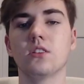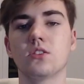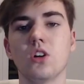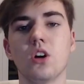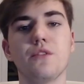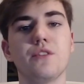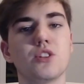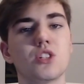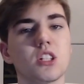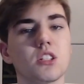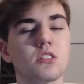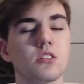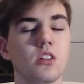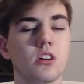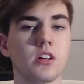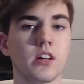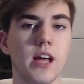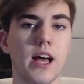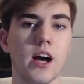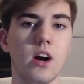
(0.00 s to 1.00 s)
So if you're just
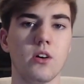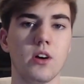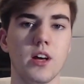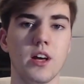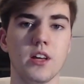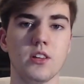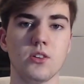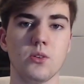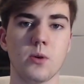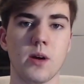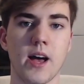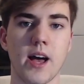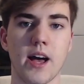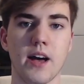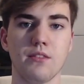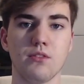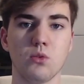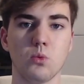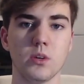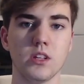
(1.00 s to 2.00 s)
starting out and you
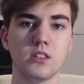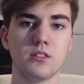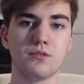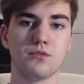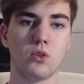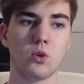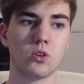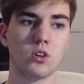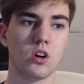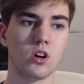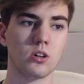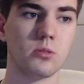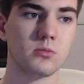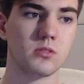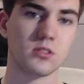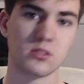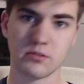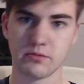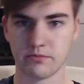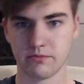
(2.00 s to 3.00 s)
have weak
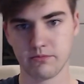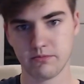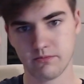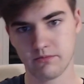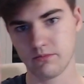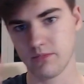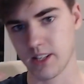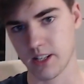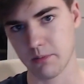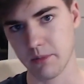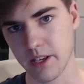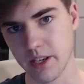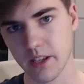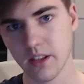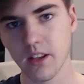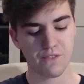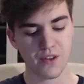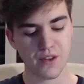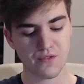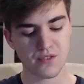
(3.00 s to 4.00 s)
forearms, like
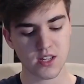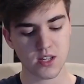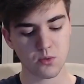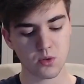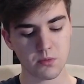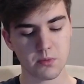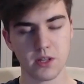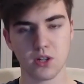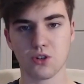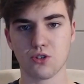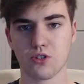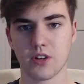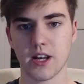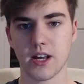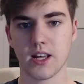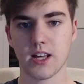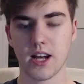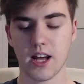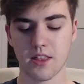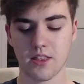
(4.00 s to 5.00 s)
me, 50 would be
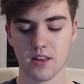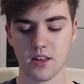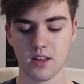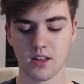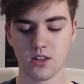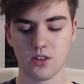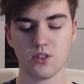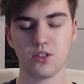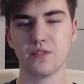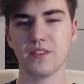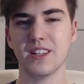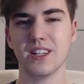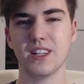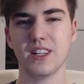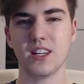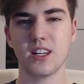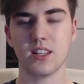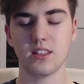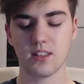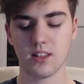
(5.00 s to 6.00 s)
great. I think you don't even
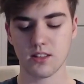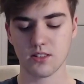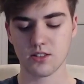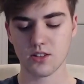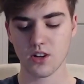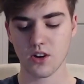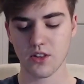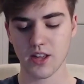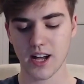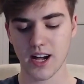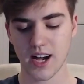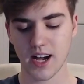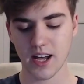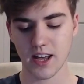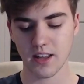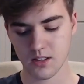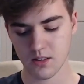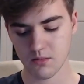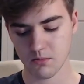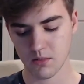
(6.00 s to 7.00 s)
need to go that
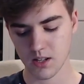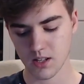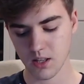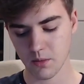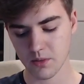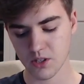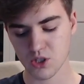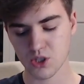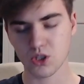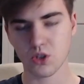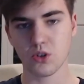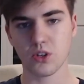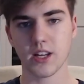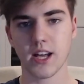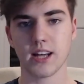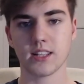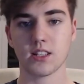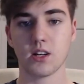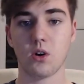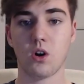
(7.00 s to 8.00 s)
high, but let me just show you
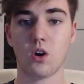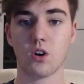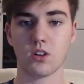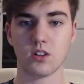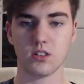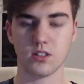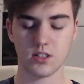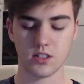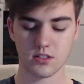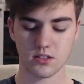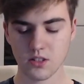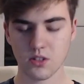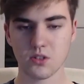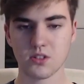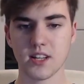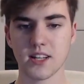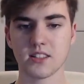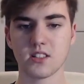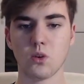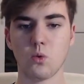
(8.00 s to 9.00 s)
guys how hard it is. So it
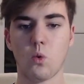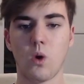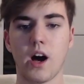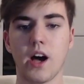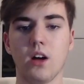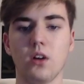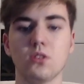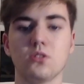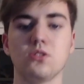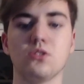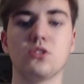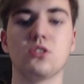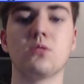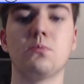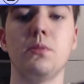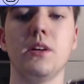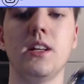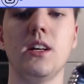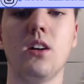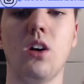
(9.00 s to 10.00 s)
takes a while to
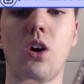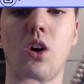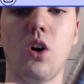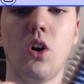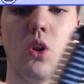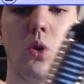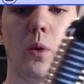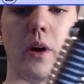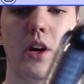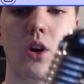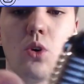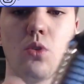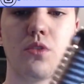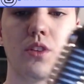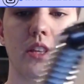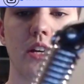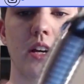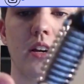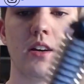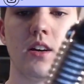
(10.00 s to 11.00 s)
spin it all the way over
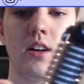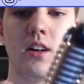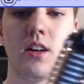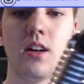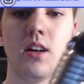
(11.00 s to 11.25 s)
there.